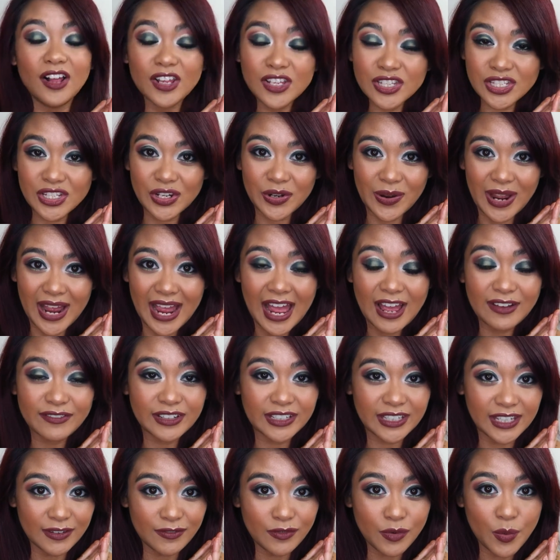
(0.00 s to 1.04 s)
Also, I have a
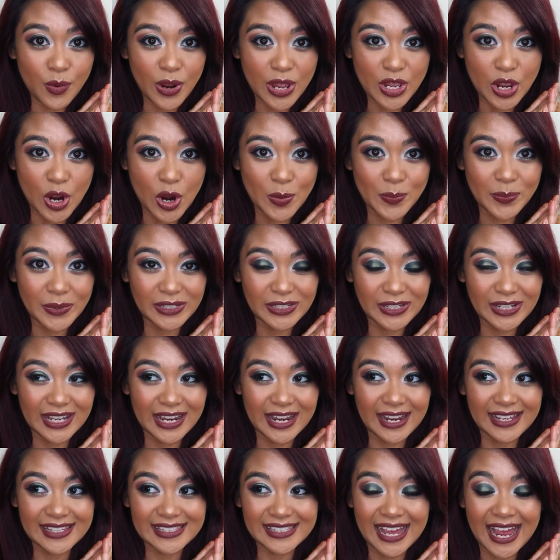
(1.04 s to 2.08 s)
giveaway open, you
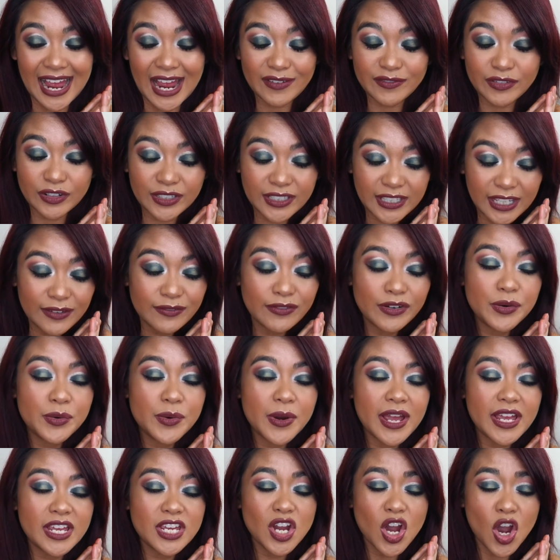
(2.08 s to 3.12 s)
guys. I have a
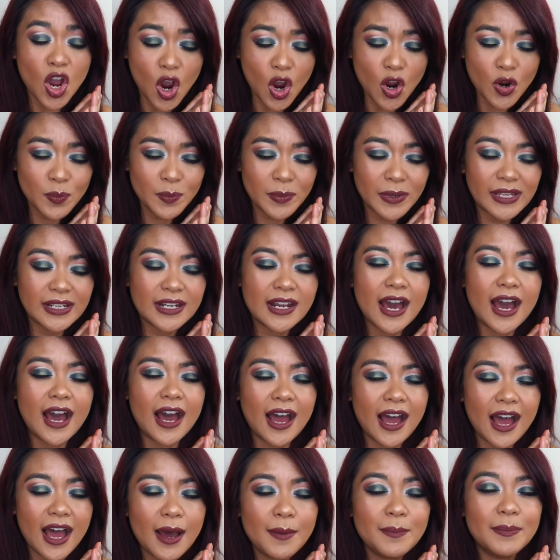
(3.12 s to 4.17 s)
giveaway open.
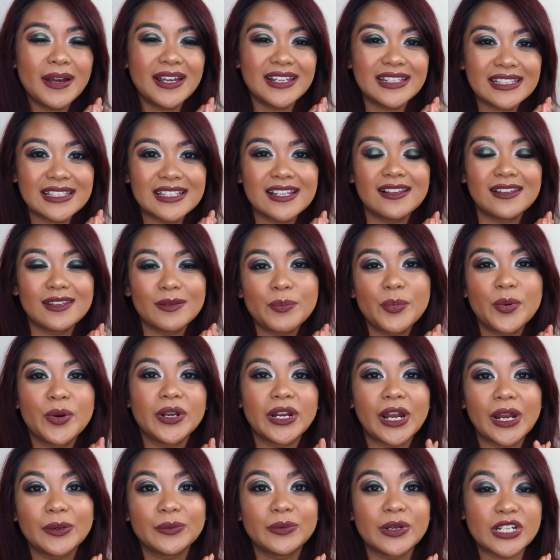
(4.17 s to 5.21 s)
Up until the
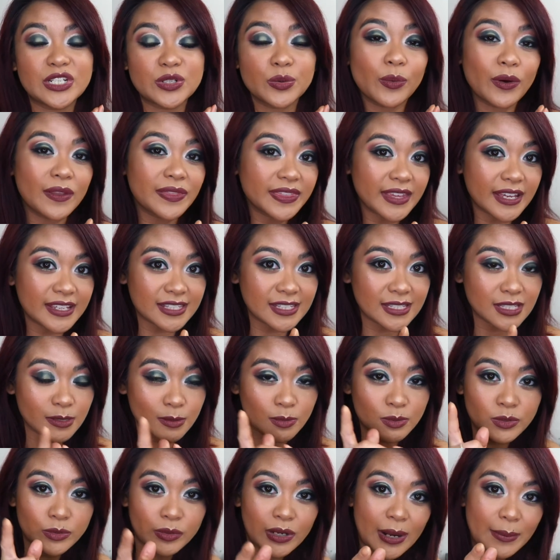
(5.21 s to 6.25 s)
point I reach 1,000
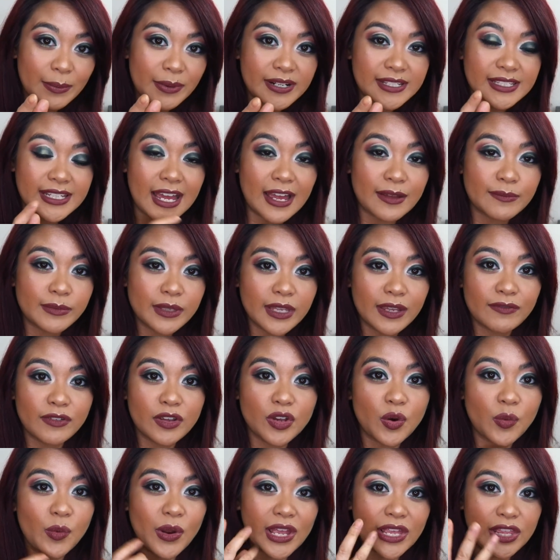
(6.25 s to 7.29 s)
subscribers, I'm
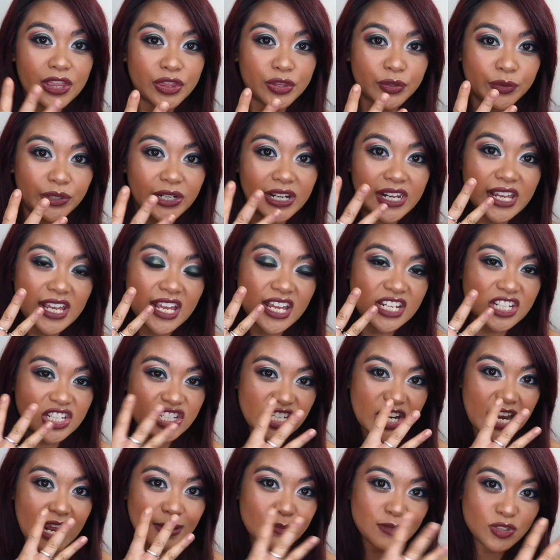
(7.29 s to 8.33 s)
giving away 3
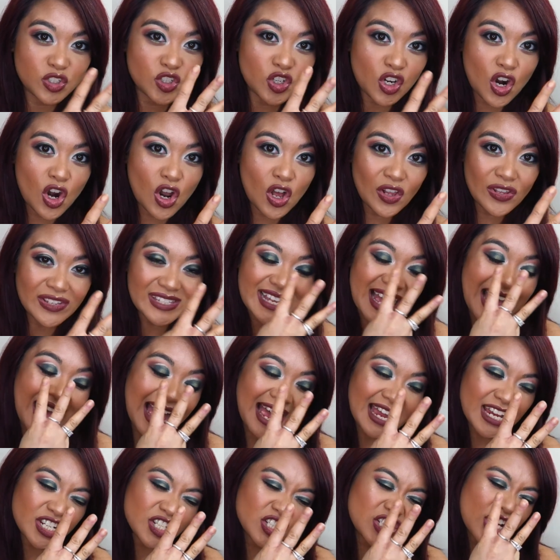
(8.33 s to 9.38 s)
James Charles
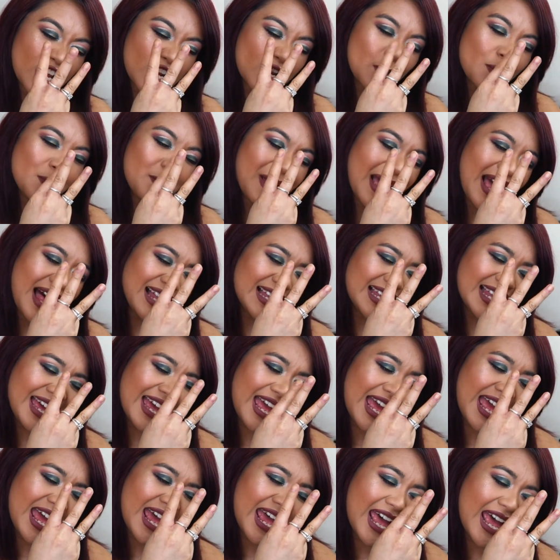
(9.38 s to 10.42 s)
eyeshadow
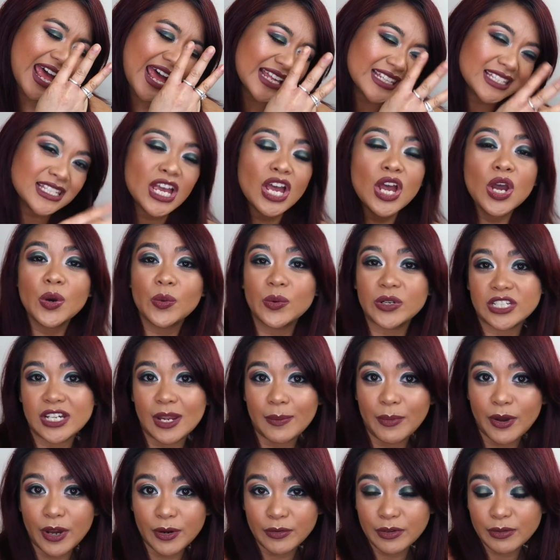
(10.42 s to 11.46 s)
palettes, which
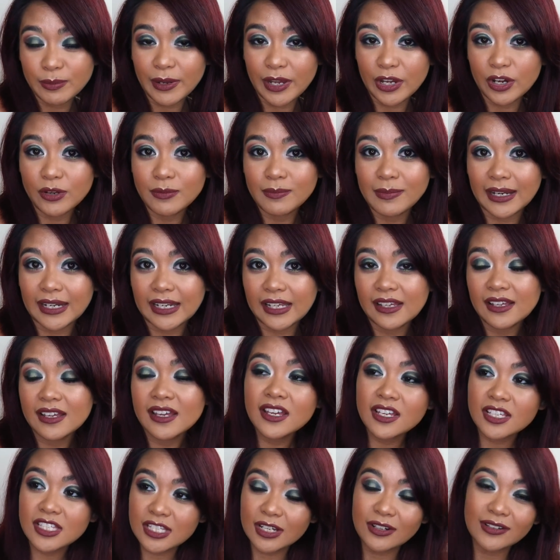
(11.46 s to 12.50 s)
I bought with my own money.
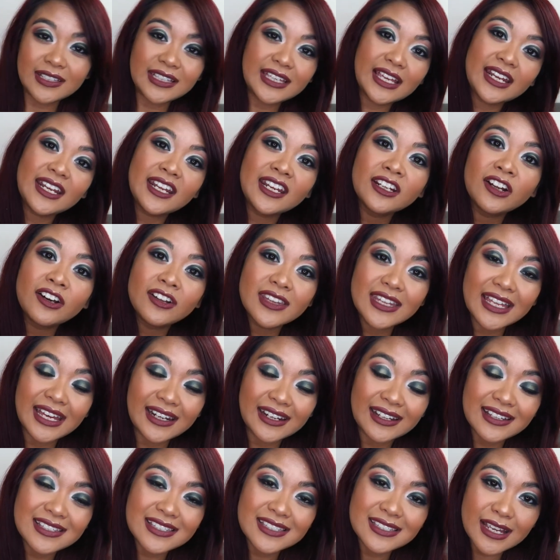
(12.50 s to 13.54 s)
So get in on that
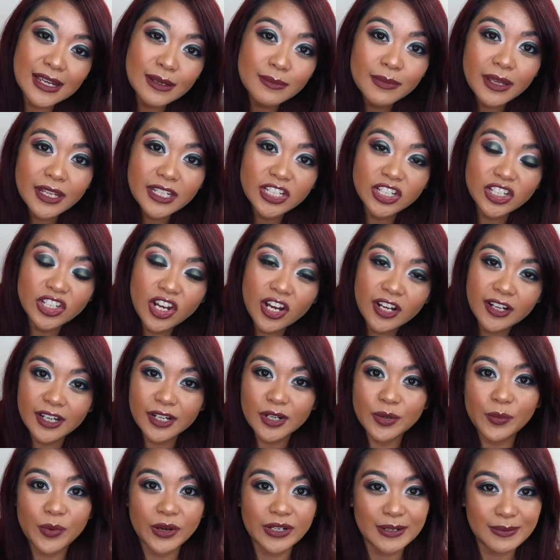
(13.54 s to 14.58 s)
excitement. You're not
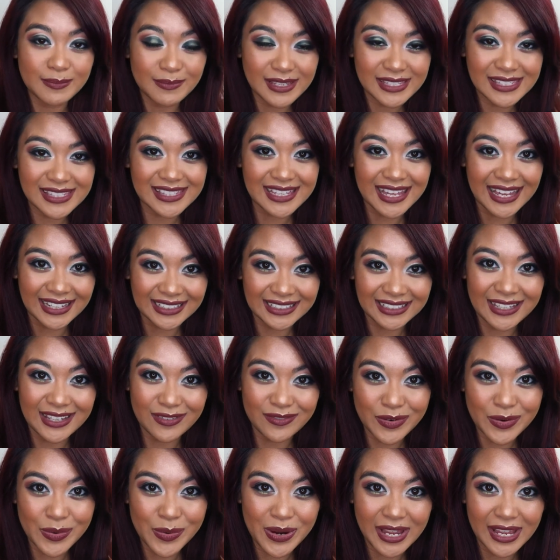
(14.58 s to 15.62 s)
gonna wanna miss that
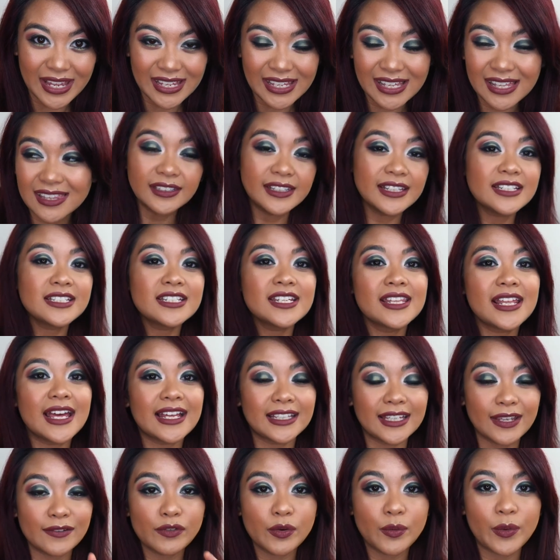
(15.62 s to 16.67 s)
giveaway. The link to
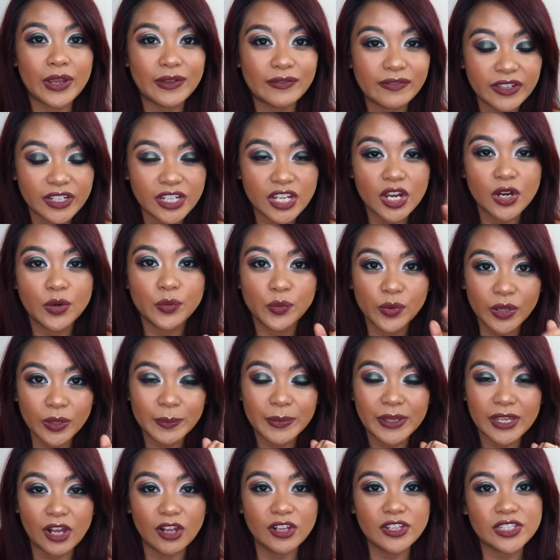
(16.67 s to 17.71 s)
that giveaway video will
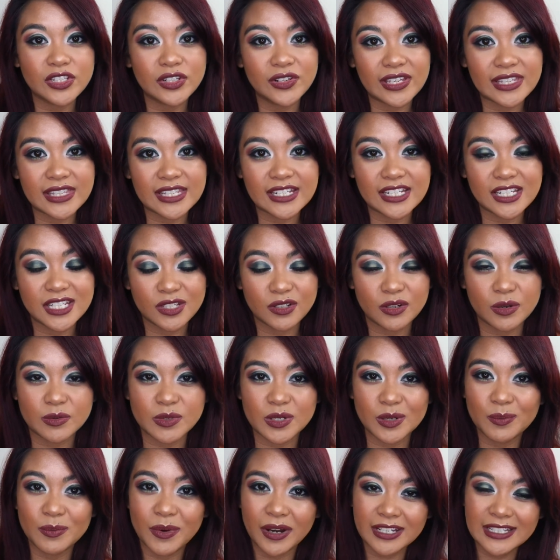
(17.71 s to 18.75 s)
be also in the
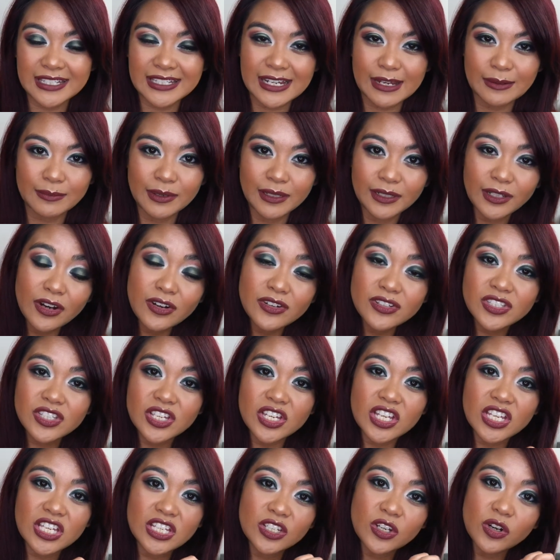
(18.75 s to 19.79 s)
description box down below, so
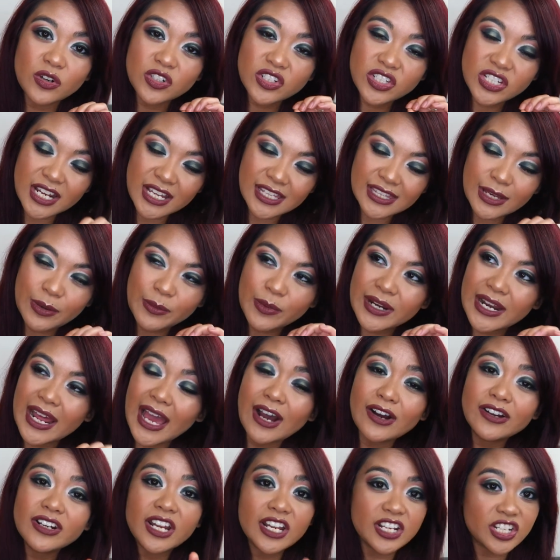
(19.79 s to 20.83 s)
you can go check that one
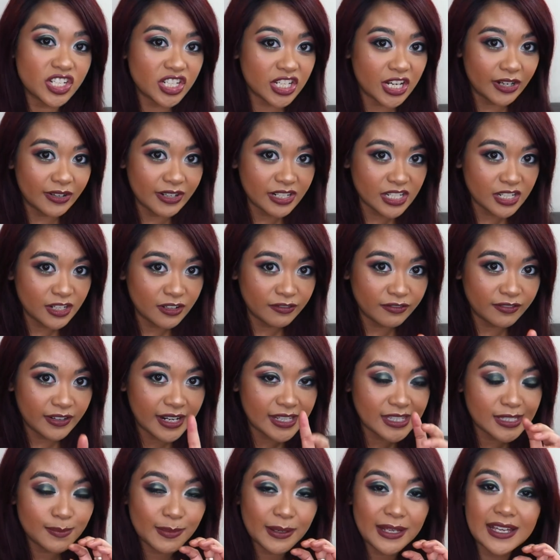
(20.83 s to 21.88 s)
out and share it to your
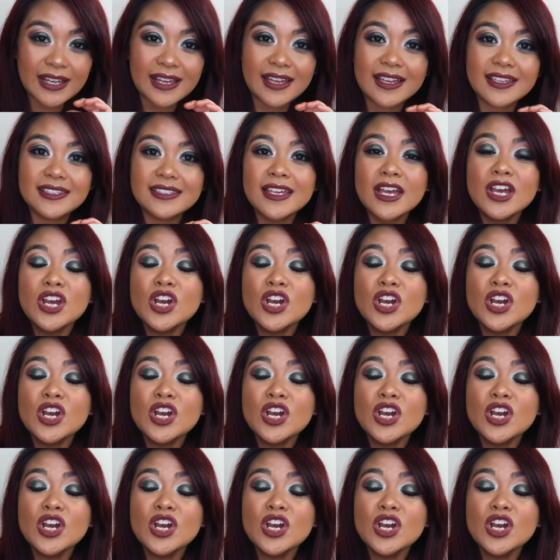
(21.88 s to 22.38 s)
friends, because